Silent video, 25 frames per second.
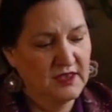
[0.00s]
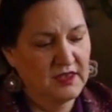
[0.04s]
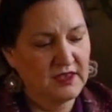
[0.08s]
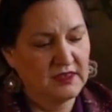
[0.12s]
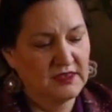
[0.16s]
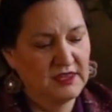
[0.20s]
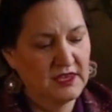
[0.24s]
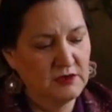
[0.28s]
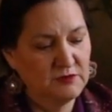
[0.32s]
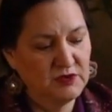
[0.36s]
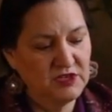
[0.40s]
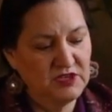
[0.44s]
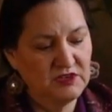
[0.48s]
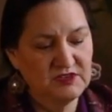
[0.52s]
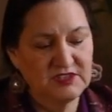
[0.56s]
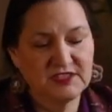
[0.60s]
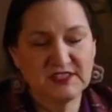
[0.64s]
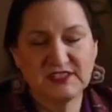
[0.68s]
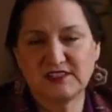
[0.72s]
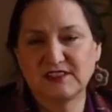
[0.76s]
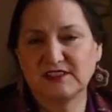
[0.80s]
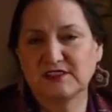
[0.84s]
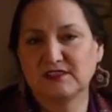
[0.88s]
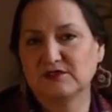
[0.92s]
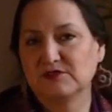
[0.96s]
They would use it
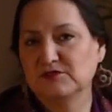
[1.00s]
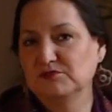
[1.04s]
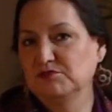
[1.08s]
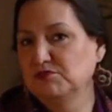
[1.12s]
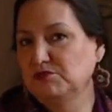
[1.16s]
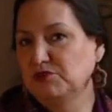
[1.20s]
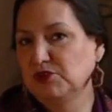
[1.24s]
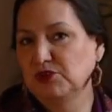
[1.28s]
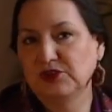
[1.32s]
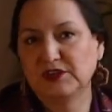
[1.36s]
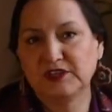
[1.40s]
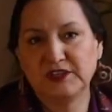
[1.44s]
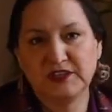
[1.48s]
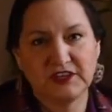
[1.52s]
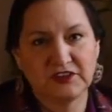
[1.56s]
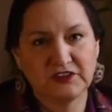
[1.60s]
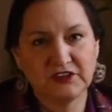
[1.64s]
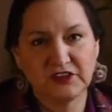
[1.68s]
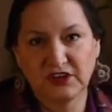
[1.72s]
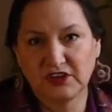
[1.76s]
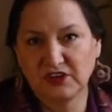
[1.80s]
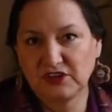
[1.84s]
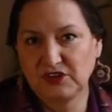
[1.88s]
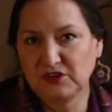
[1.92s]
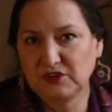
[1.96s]
to pull in their
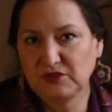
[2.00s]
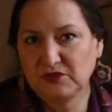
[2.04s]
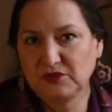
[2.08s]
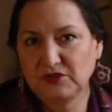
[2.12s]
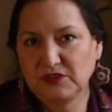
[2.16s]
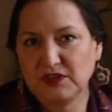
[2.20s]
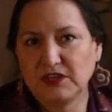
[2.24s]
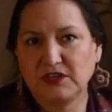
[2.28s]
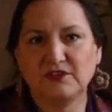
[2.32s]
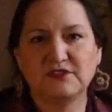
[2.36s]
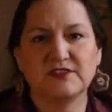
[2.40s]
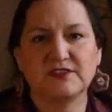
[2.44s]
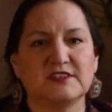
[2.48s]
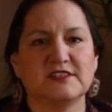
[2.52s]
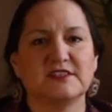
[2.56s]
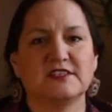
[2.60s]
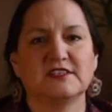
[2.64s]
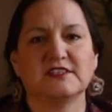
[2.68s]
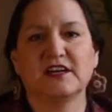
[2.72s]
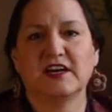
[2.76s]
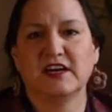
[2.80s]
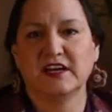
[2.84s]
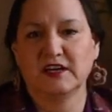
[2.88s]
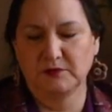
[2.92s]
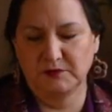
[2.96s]
canoe. They'd to
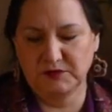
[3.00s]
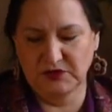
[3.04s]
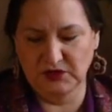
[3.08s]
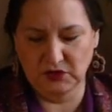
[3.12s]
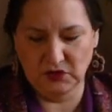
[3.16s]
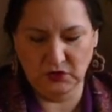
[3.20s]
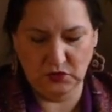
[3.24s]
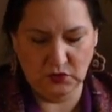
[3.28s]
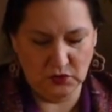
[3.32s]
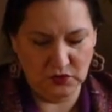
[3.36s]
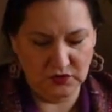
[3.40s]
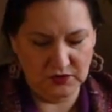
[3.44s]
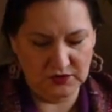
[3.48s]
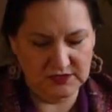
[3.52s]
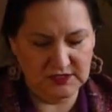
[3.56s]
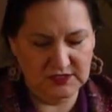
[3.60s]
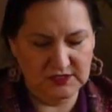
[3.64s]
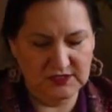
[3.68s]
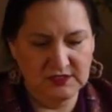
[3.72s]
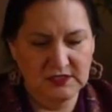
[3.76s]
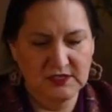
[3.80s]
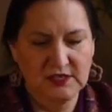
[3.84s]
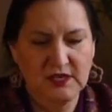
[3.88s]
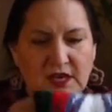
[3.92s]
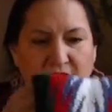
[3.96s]
tie up their
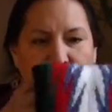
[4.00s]
horse.